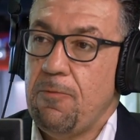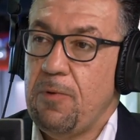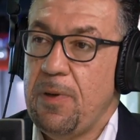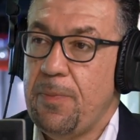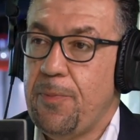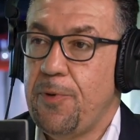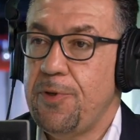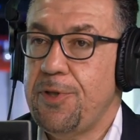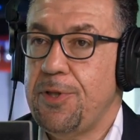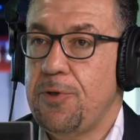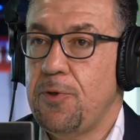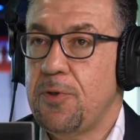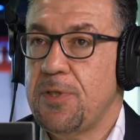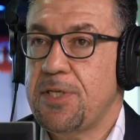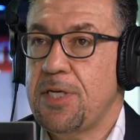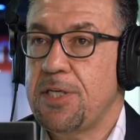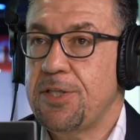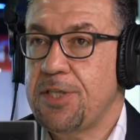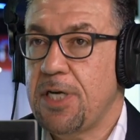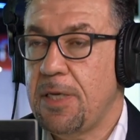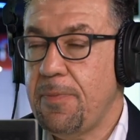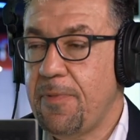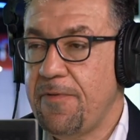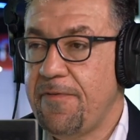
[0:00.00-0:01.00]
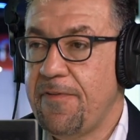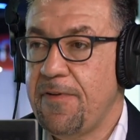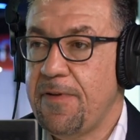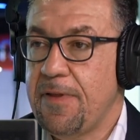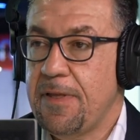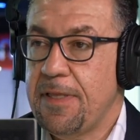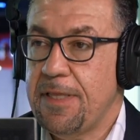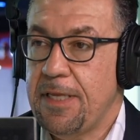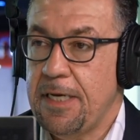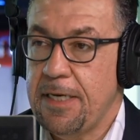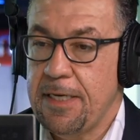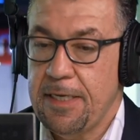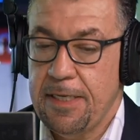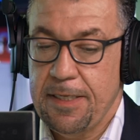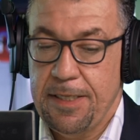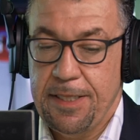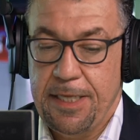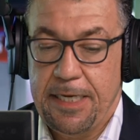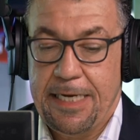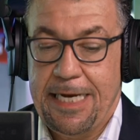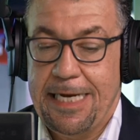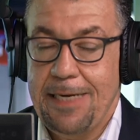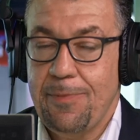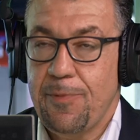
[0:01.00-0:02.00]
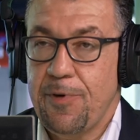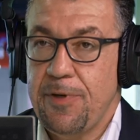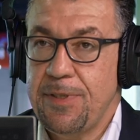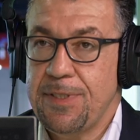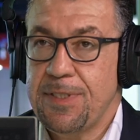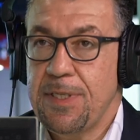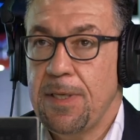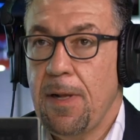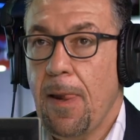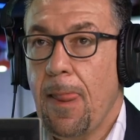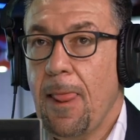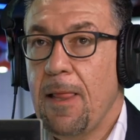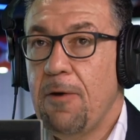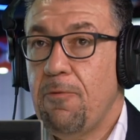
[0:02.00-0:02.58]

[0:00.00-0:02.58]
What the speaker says: We put those on top of the cameras.